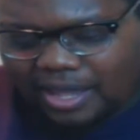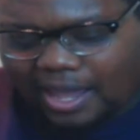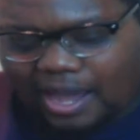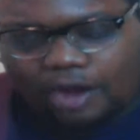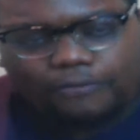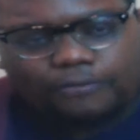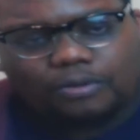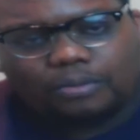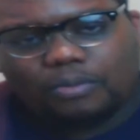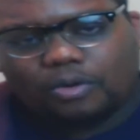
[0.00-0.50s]

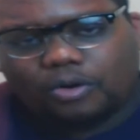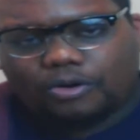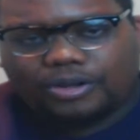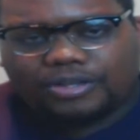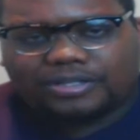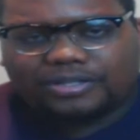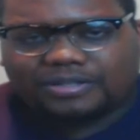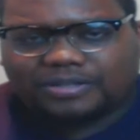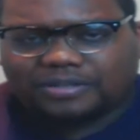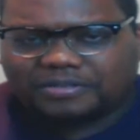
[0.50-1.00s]
Alfred
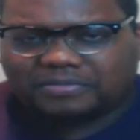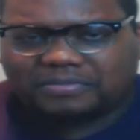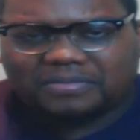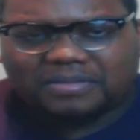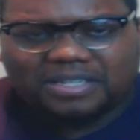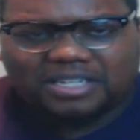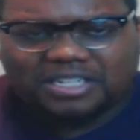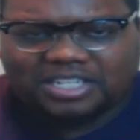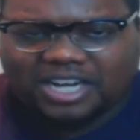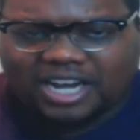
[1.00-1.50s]
Morris,
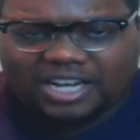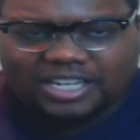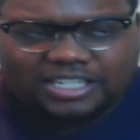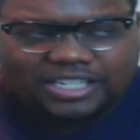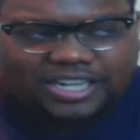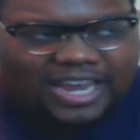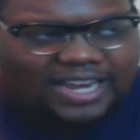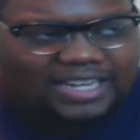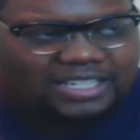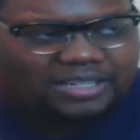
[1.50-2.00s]
Deshaun
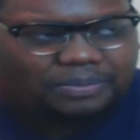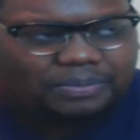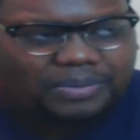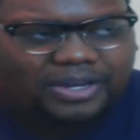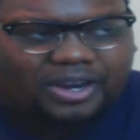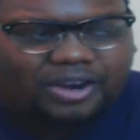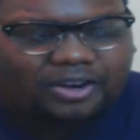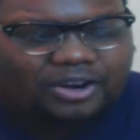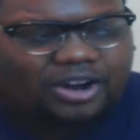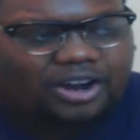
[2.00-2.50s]
Jackson,
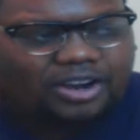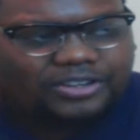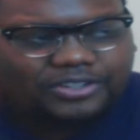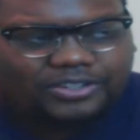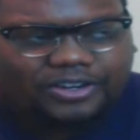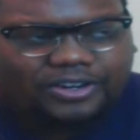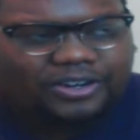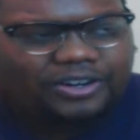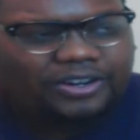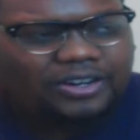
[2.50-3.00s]
Pierre
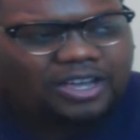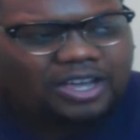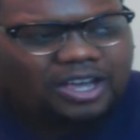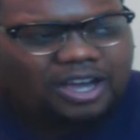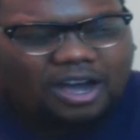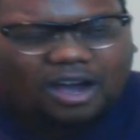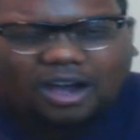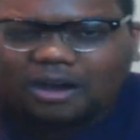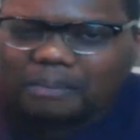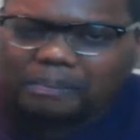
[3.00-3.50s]
Garçon.
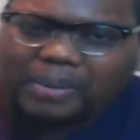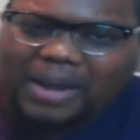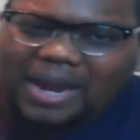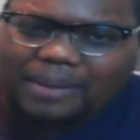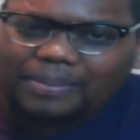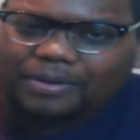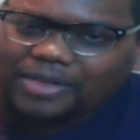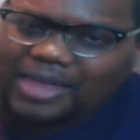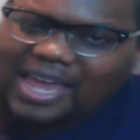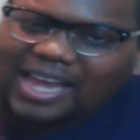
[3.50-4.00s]
On
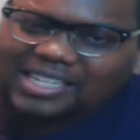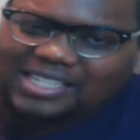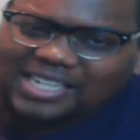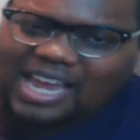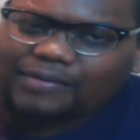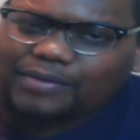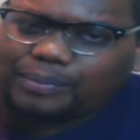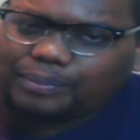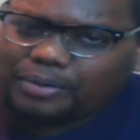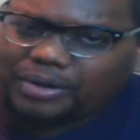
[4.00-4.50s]
paper, they
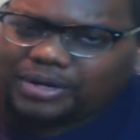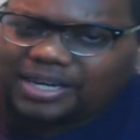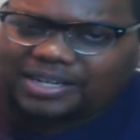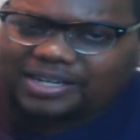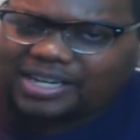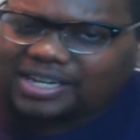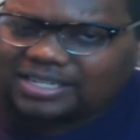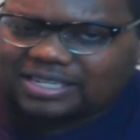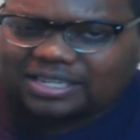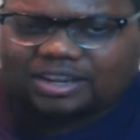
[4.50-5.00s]
actually have a pretty
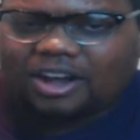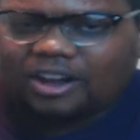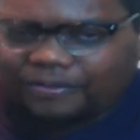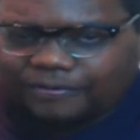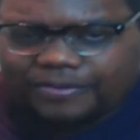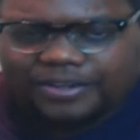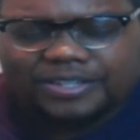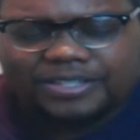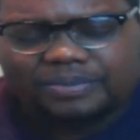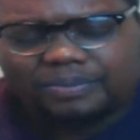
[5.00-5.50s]
decent
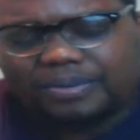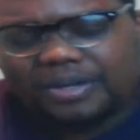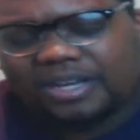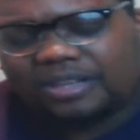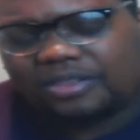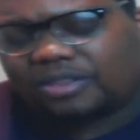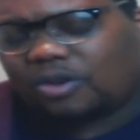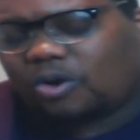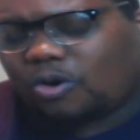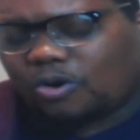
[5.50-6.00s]
offense,
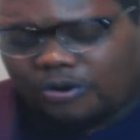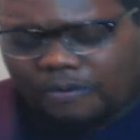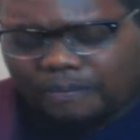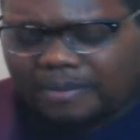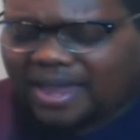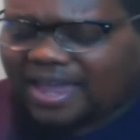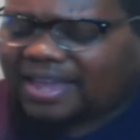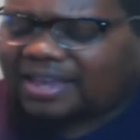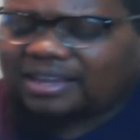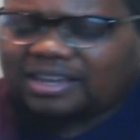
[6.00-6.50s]
but the
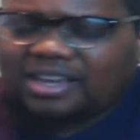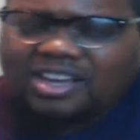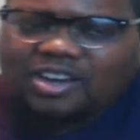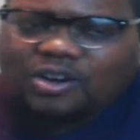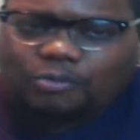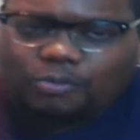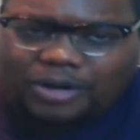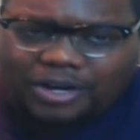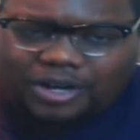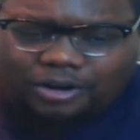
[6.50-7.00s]
quarterback,
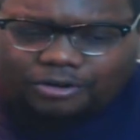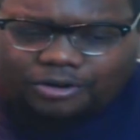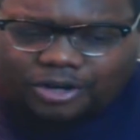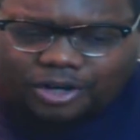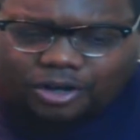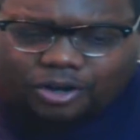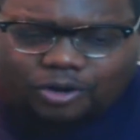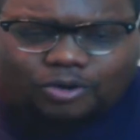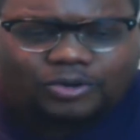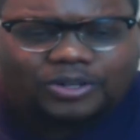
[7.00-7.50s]
we don't
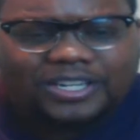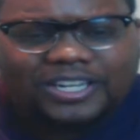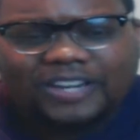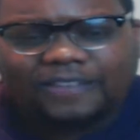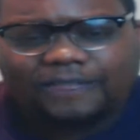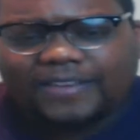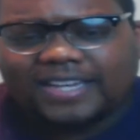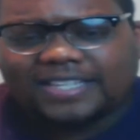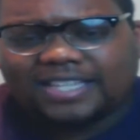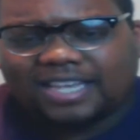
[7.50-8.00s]
know.
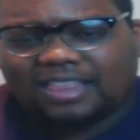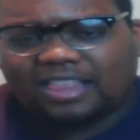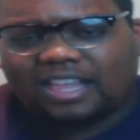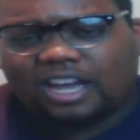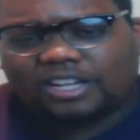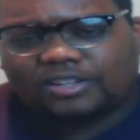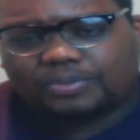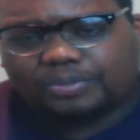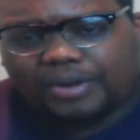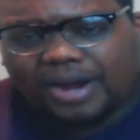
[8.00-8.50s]
Defense, they
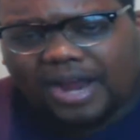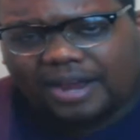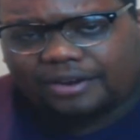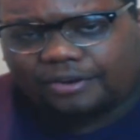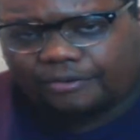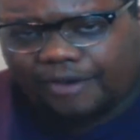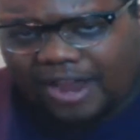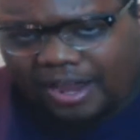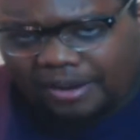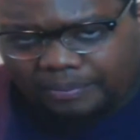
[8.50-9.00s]
lost Brian
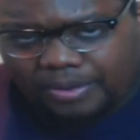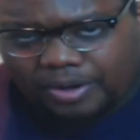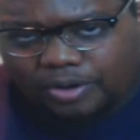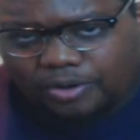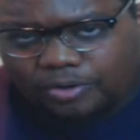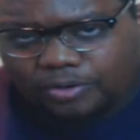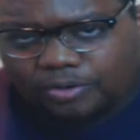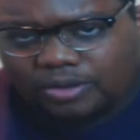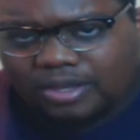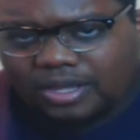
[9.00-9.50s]

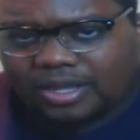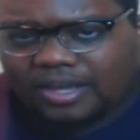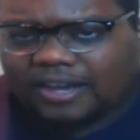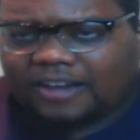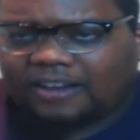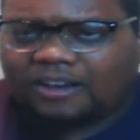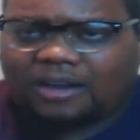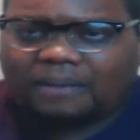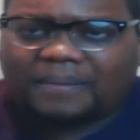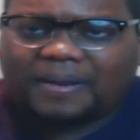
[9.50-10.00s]
Arakpo.
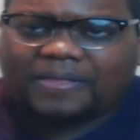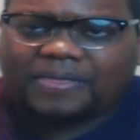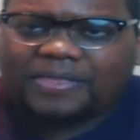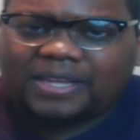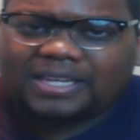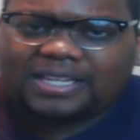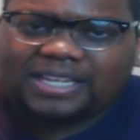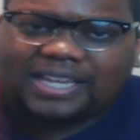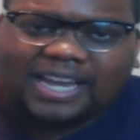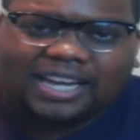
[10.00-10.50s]
I
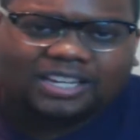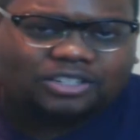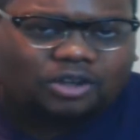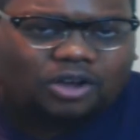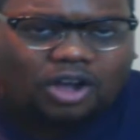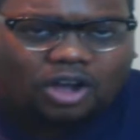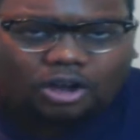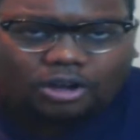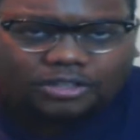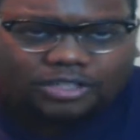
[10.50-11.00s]
think
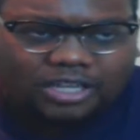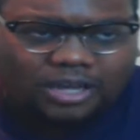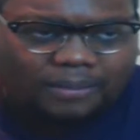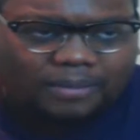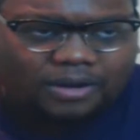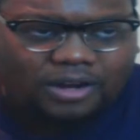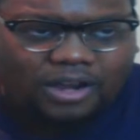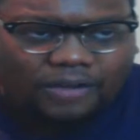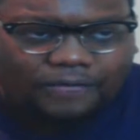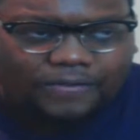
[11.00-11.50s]
D'Angelo Hall is
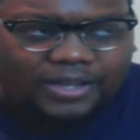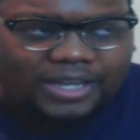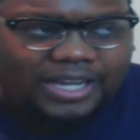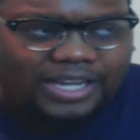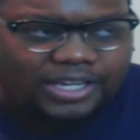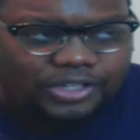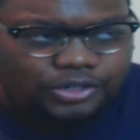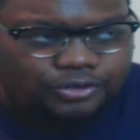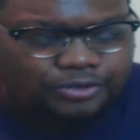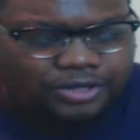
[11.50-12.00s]
coming off an
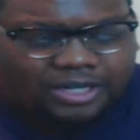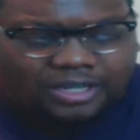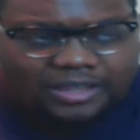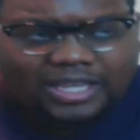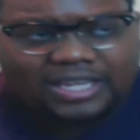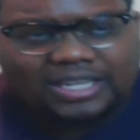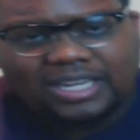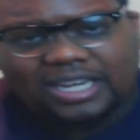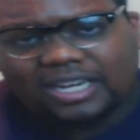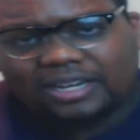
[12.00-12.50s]
injury.
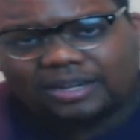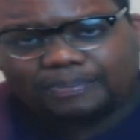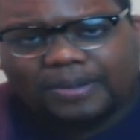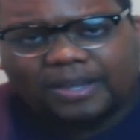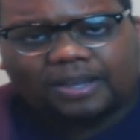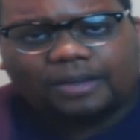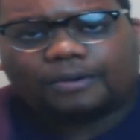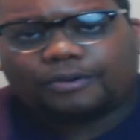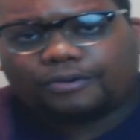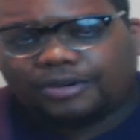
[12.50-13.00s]
They did
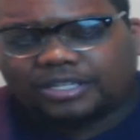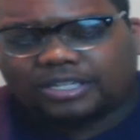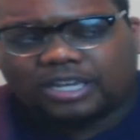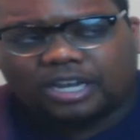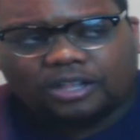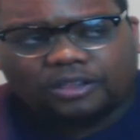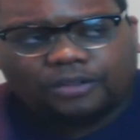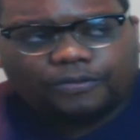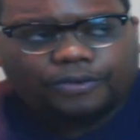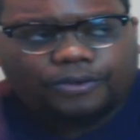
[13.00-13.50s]
pick up Chris
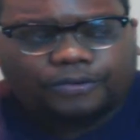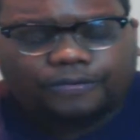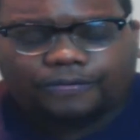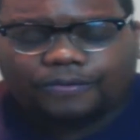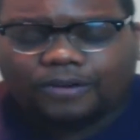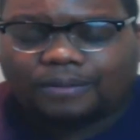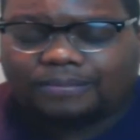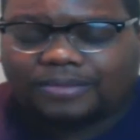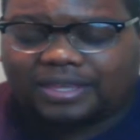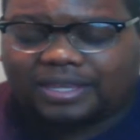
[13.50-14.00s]
Culliver
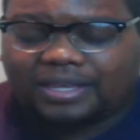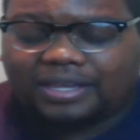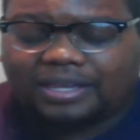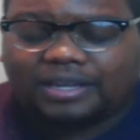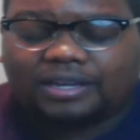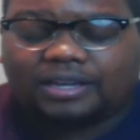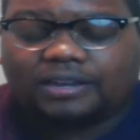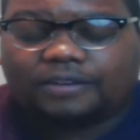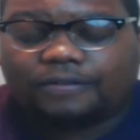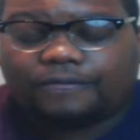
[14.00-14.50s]
from the
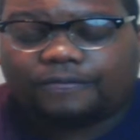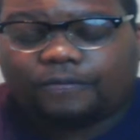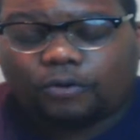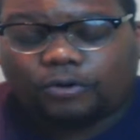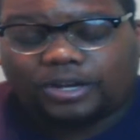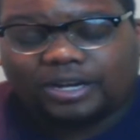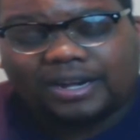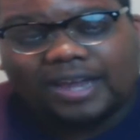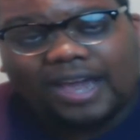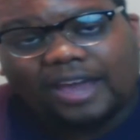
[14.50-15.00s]

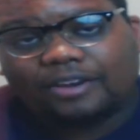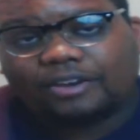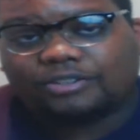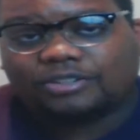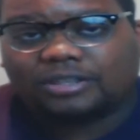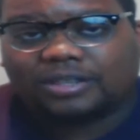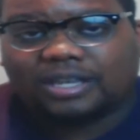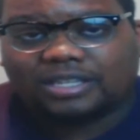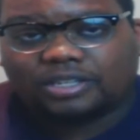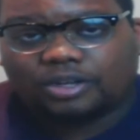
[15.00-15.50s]

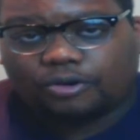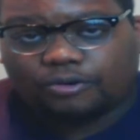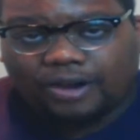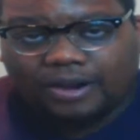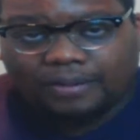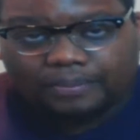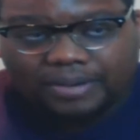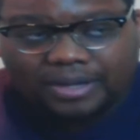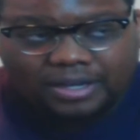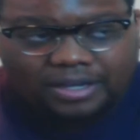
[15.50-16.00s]
49ers, so that's a
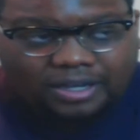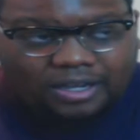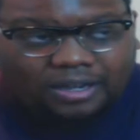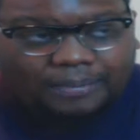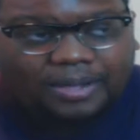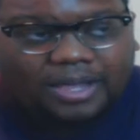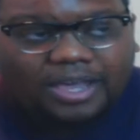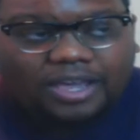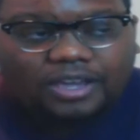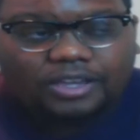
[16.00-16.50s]
great
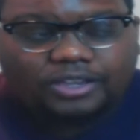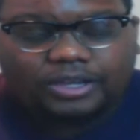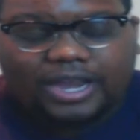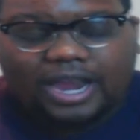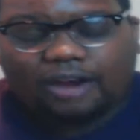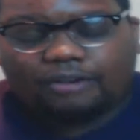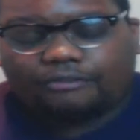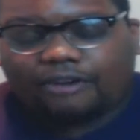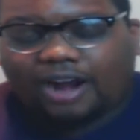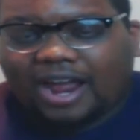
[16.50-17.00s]
pickup. You
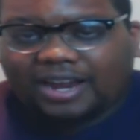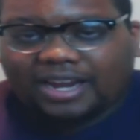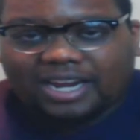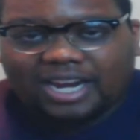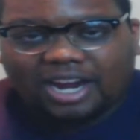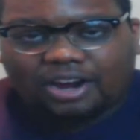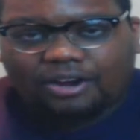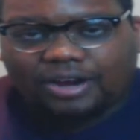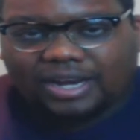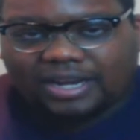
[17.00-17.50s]
got Ryan
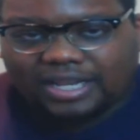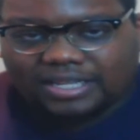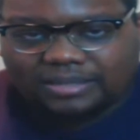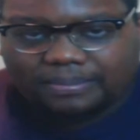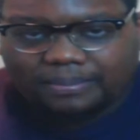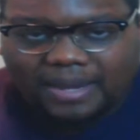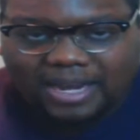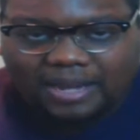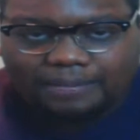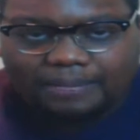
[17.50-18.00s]
Kerrigan as
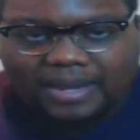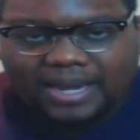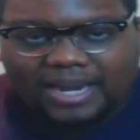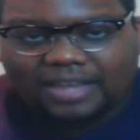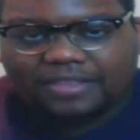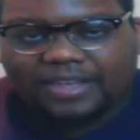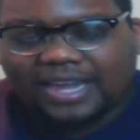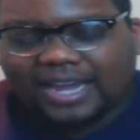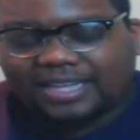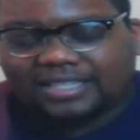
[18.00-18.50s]
a main
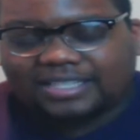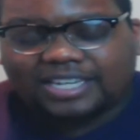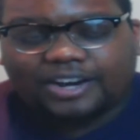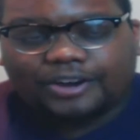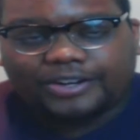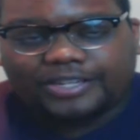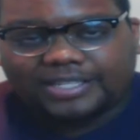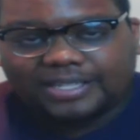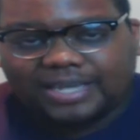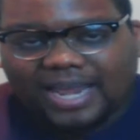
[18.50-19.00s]
man. They got
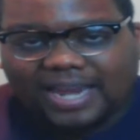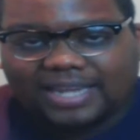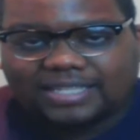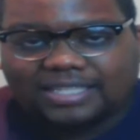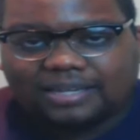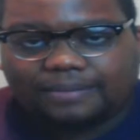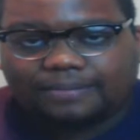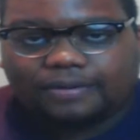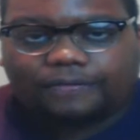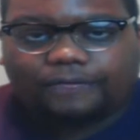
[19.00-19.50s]
Terrence
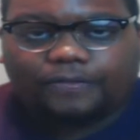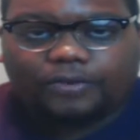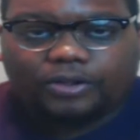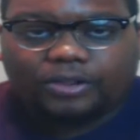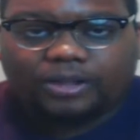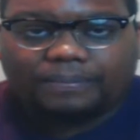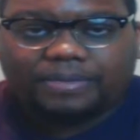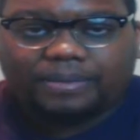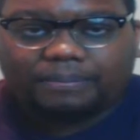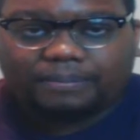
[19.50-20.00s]
Knighton to
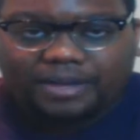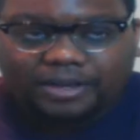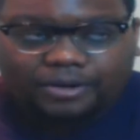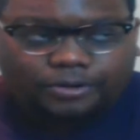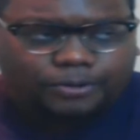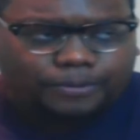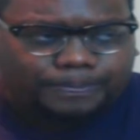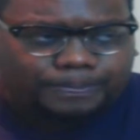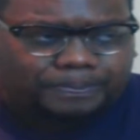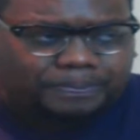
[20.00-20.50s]
fill up the
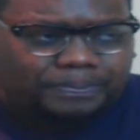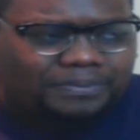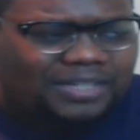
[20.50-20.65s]
middle.